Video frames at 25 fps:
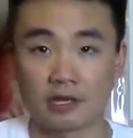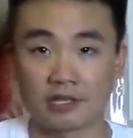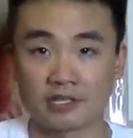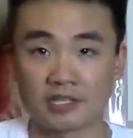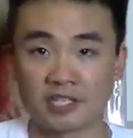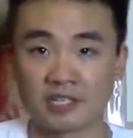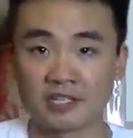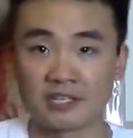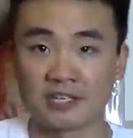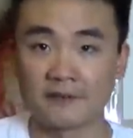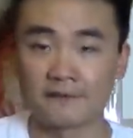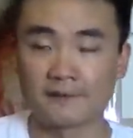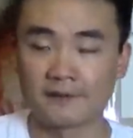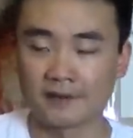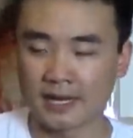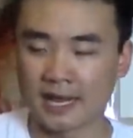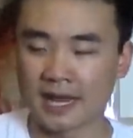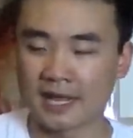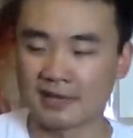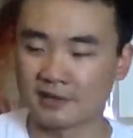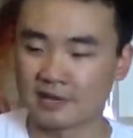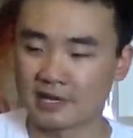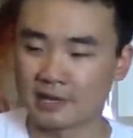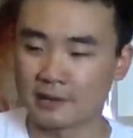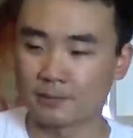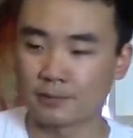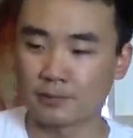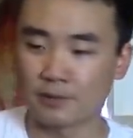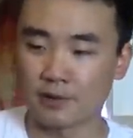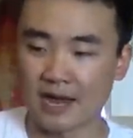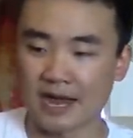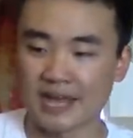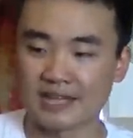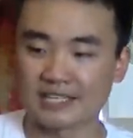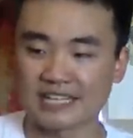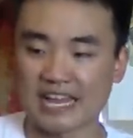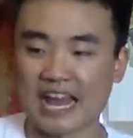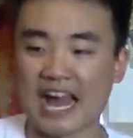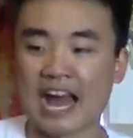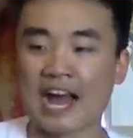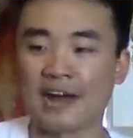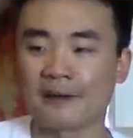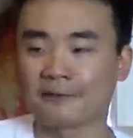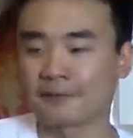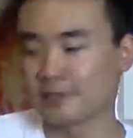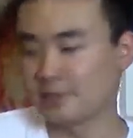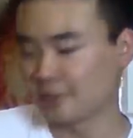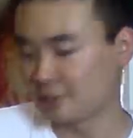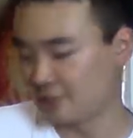significantly in price after